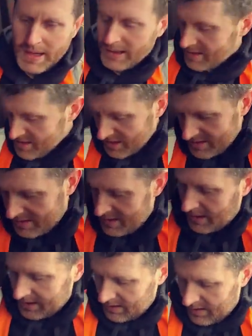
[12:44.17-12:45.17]
back, as you can see,
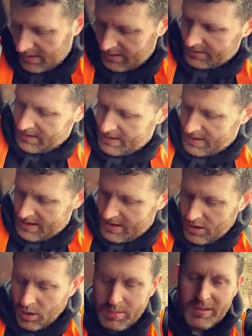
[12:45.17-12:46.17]
thank God.
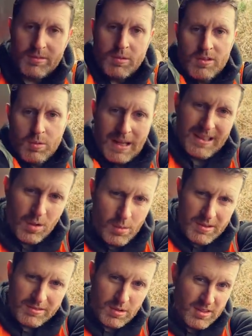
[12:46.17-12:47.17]
Hope everyone's well. Hope
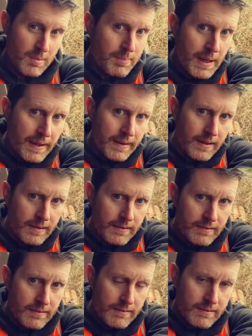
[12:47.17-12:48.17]
everyone's not panicking.
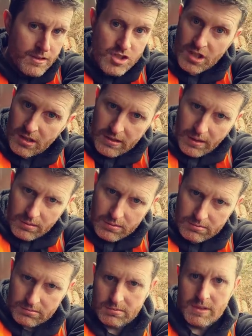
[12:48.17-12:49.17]
Chilled out,
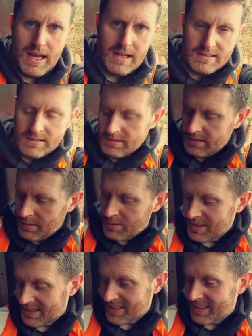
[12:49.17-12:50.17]
relaxing. I
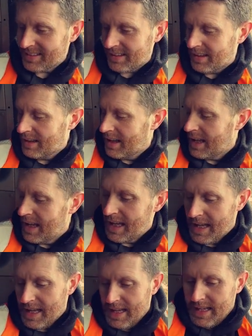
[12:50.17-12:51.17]
was listening to
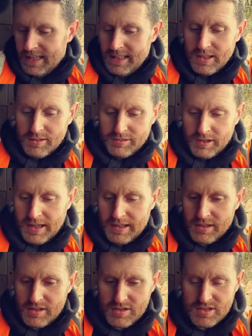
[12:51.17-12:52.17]
Leo
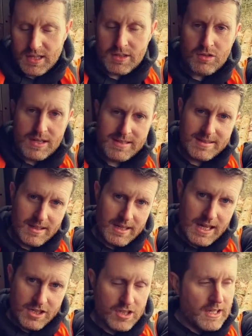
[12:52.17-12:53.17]
Varadkar's address to the
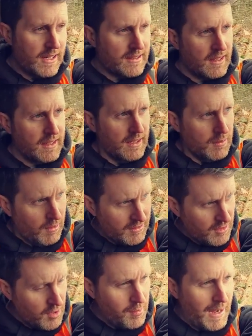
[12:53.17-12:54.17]
nation last night.
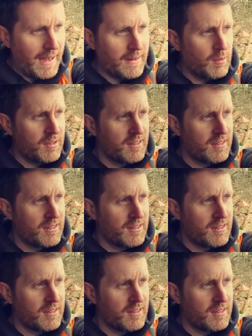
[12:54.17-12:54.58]
Wasn't too bad.